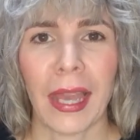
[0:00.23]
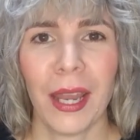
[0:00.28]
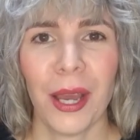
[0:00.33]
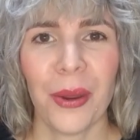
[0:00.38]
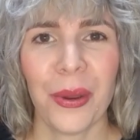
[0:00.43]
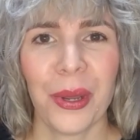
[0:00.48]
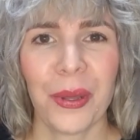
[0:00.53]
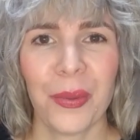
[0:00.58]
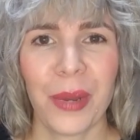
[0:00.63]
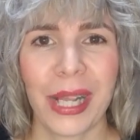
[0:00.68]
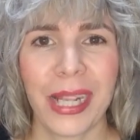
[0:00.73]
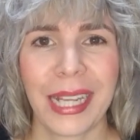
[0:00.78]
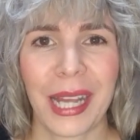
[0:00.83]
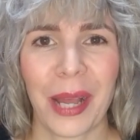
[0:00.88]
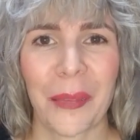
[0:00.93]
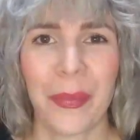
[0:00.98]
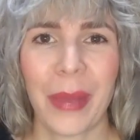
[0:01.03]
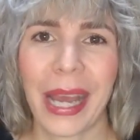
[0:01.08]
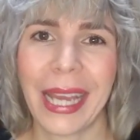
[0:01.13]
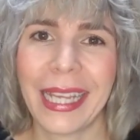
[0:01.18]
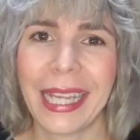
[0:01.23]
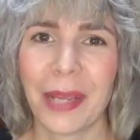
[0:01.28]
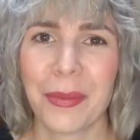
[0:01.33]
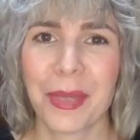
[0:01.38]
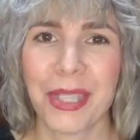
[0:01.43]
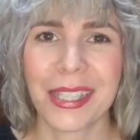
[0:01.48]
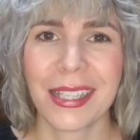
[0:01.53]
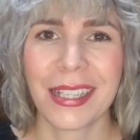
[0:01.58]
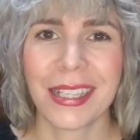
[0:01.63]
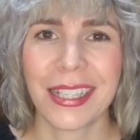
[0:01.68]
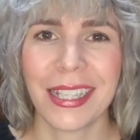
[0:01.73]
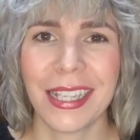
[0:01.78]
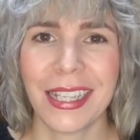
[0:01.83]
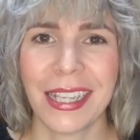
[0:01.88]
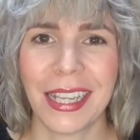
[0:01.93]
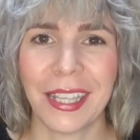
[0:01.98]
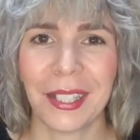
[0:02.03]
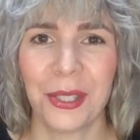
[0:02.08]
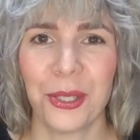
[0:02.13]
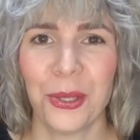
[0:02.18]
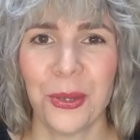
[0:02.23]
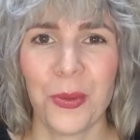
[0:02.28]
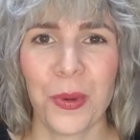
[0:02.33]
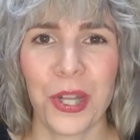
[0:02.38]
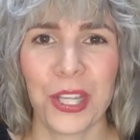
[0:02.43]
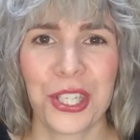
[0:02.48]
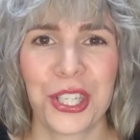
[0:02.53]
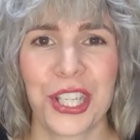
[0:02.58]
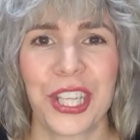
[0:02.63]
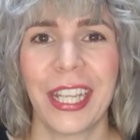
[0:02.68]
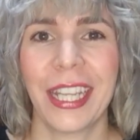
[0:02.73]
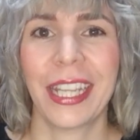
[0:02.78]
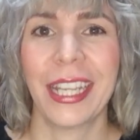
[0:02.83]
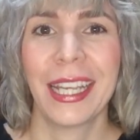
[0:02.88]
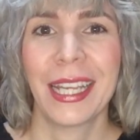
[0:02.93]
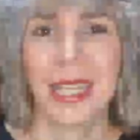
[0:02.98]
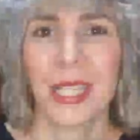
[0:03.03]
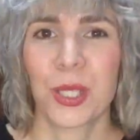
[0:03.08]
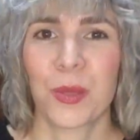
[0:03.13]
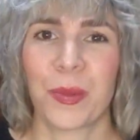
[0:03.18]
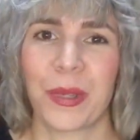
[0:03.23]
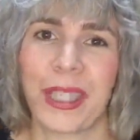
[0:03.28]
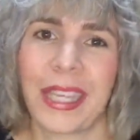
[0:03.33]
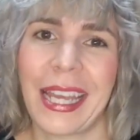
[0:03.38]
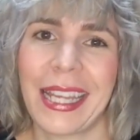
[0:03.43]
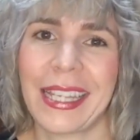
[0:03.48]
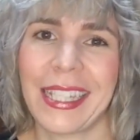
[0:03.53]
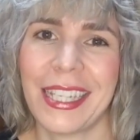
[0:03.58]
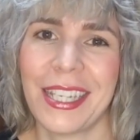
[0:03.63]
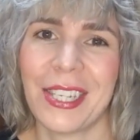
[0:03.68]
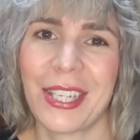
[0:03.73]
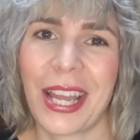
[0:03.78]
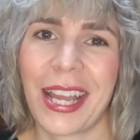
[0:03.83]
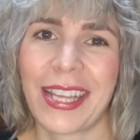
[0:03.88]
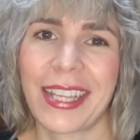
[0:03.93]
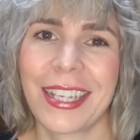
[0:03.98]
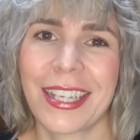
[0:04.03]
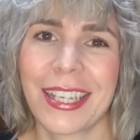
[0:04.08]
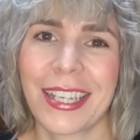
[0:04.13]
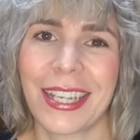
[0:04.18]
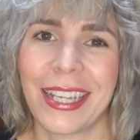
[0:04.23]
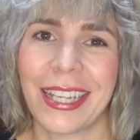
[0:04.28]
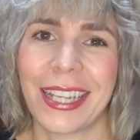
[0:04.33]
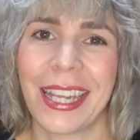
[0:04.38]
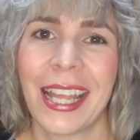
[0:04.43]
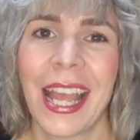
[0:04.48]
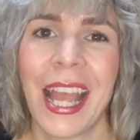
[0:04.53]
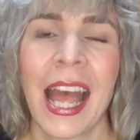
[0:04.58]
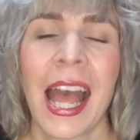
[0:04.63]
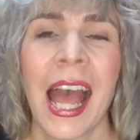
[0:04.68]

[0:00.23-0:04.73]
Hello and welcome. My name is Nadine and you're watching Spaghetti Junction.